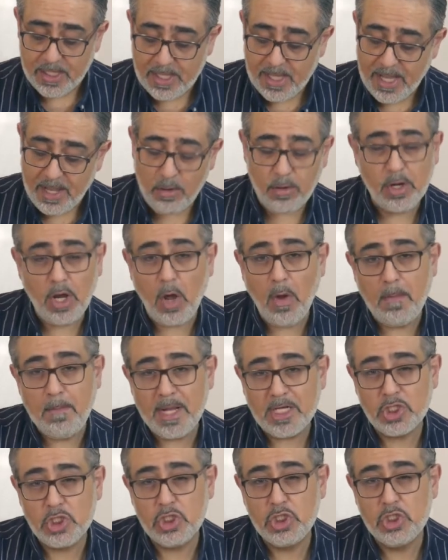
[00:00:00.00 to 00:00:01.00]
It will go a
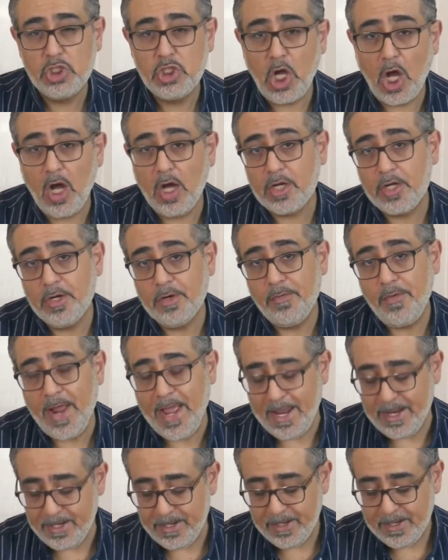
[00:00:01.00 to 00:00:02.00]
much darker
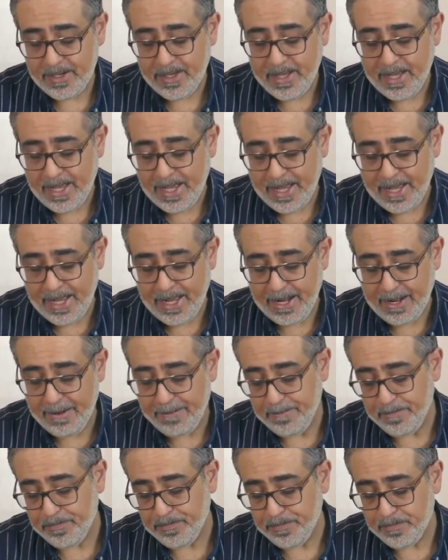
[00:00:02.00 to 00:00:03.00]
red
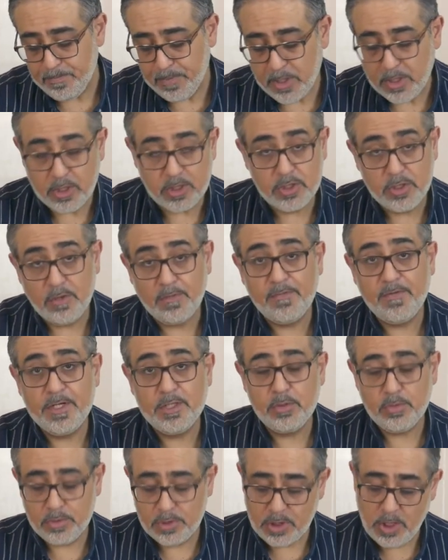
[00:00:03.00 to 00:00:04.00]
because your
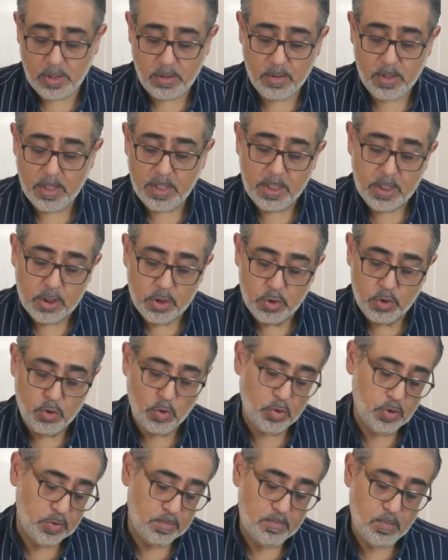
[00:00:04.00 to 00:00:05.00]
fridge also
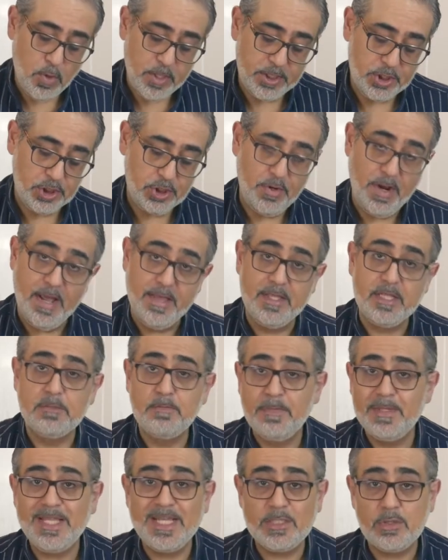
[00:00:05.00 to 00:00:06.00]
draws moisture out of this,
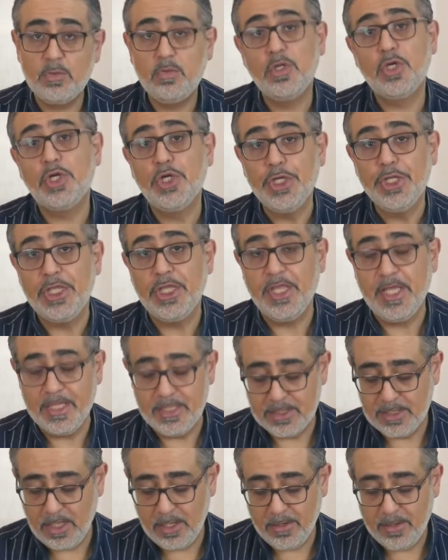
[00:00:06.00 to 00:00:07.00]
but that's all a good thing.
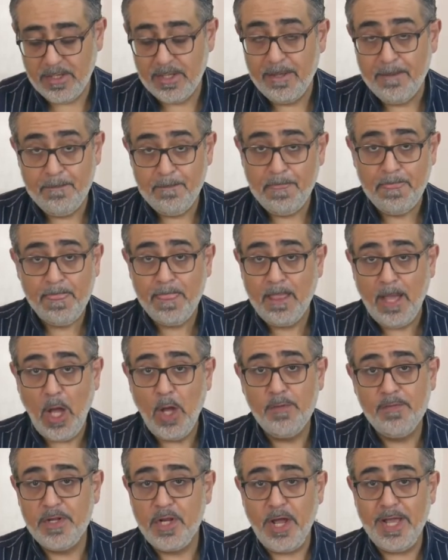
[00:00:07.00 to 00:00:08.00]
So
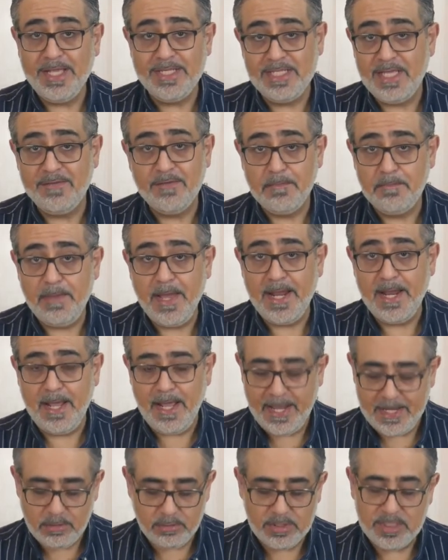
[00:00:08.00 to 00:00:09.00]
overnight is even better,
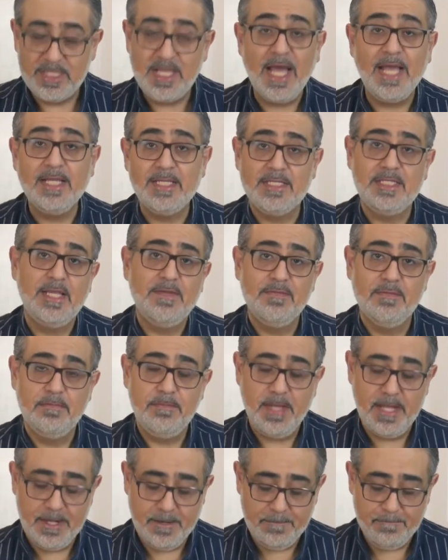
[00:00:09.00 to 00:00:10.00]
and it will taste even
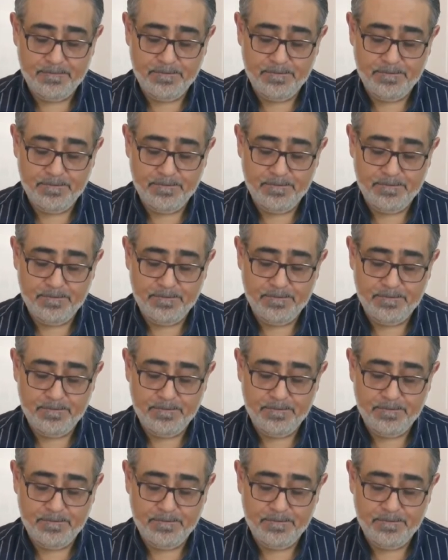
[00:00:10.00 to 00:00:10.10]
better.